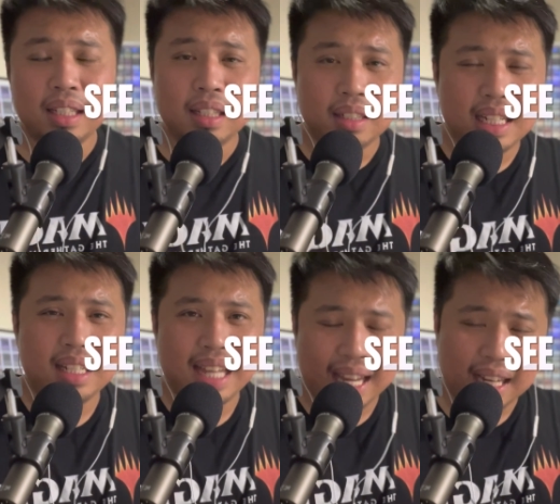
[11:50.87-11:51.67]

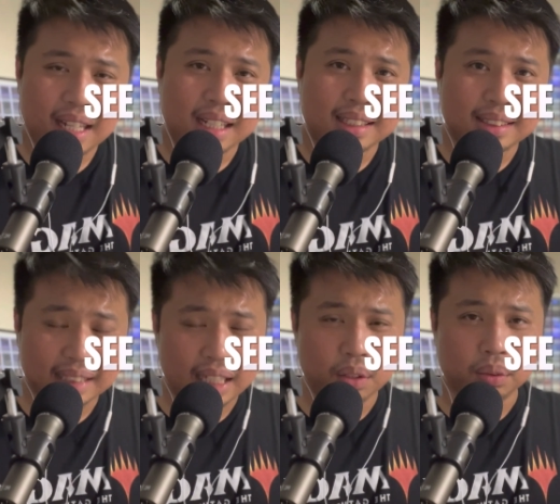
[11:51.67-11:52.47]
need any
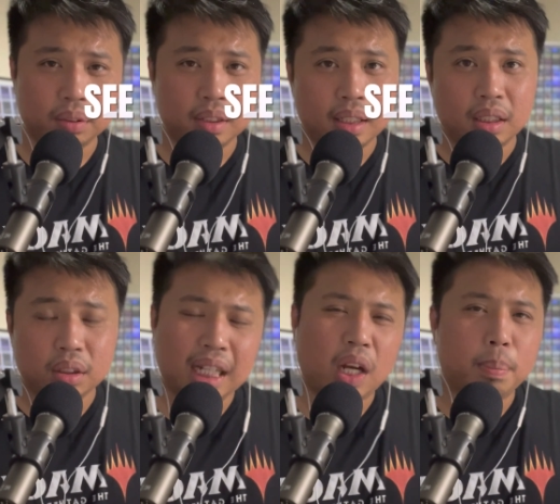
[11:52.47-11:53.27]
singles,
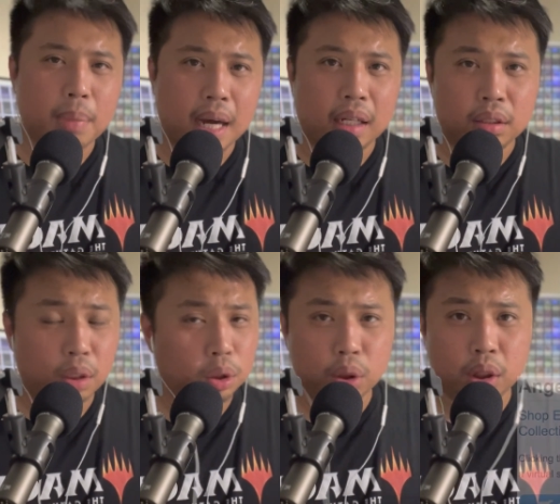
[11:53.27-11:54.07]
check out my
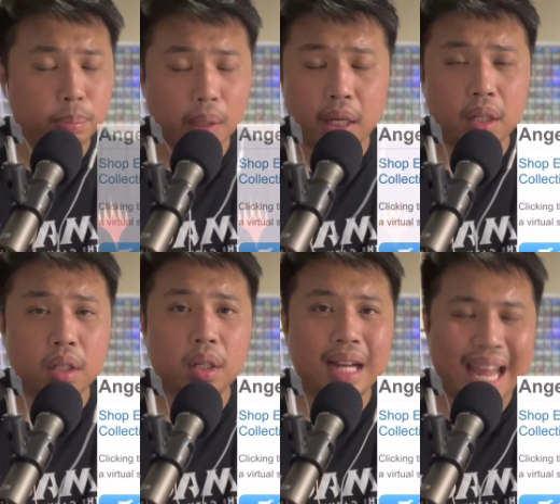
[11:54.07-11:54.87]
TCG
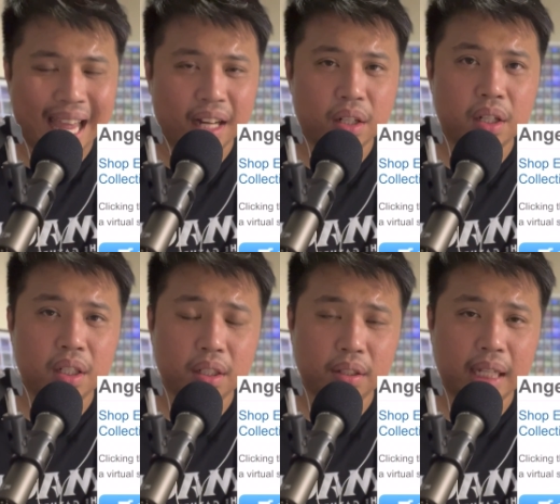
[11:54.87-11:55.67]
Player Anger
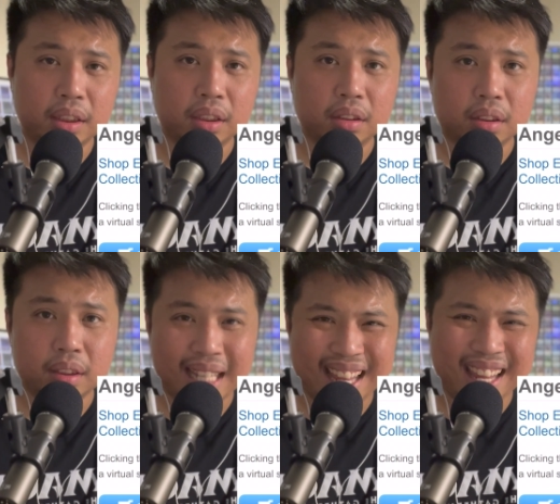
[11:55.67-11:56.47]
Collections.
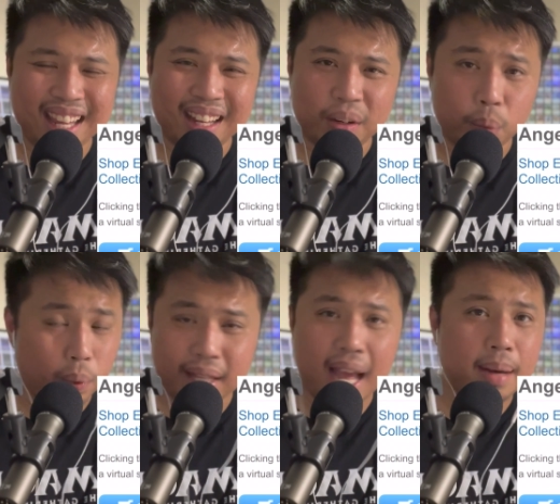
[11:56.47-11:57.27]
And
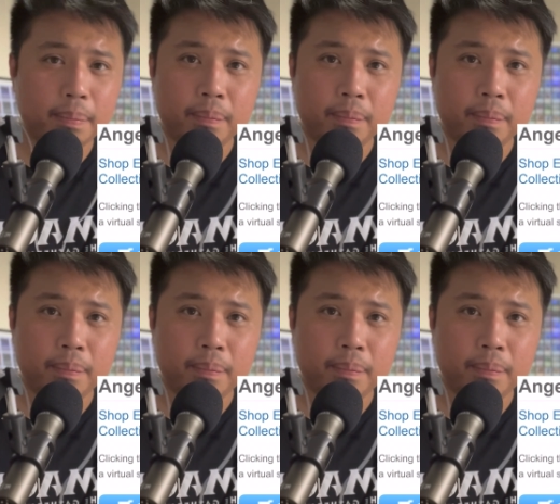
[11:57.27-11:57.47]
with that,